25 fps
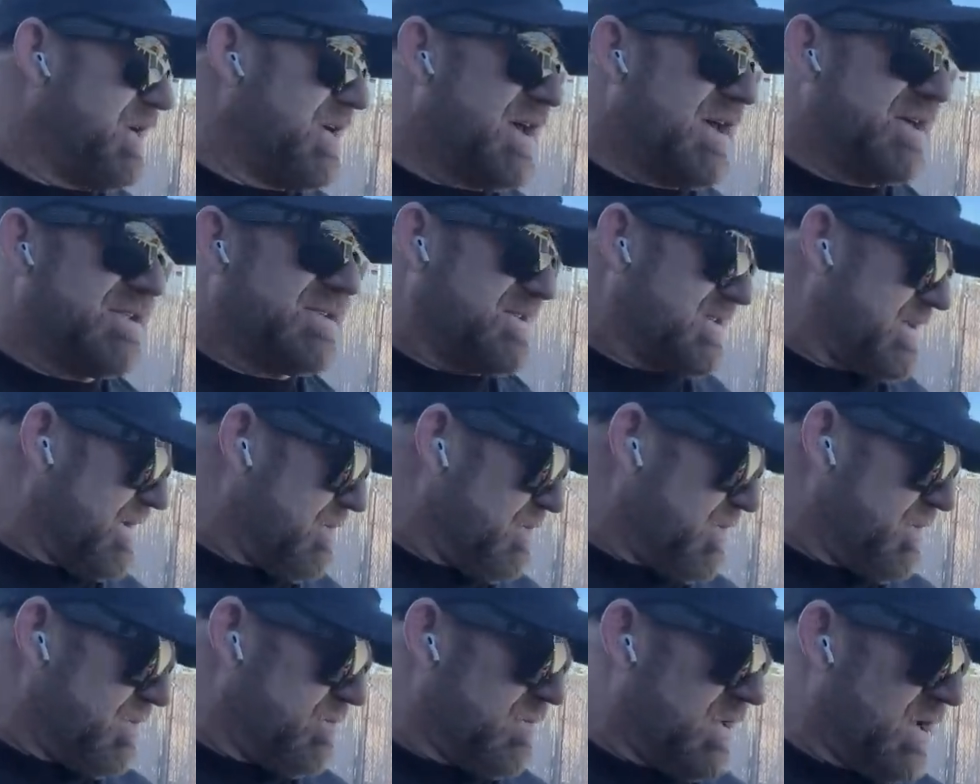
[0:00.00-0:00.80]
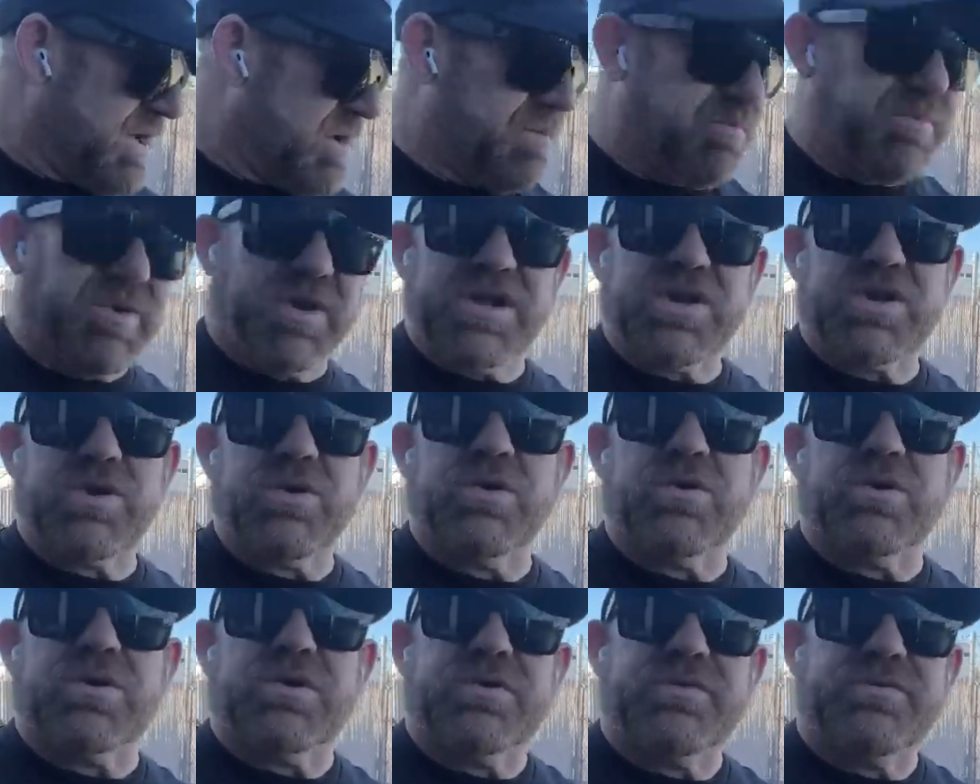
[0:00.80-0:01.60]
getting something pretty
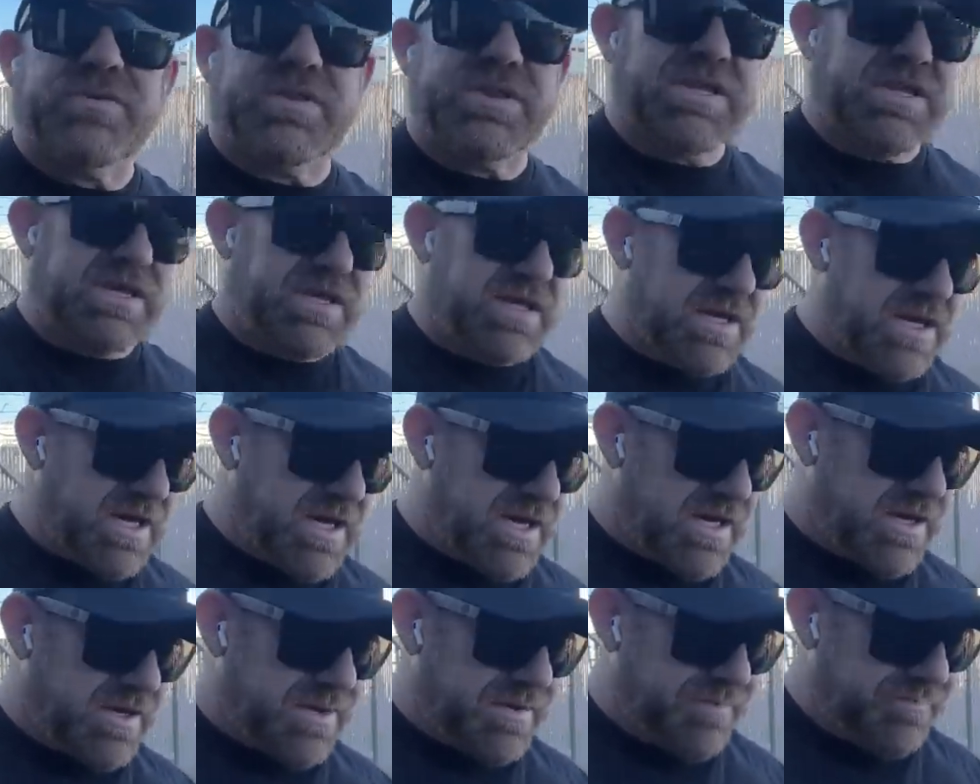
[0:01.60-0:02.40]
cool. The, uh,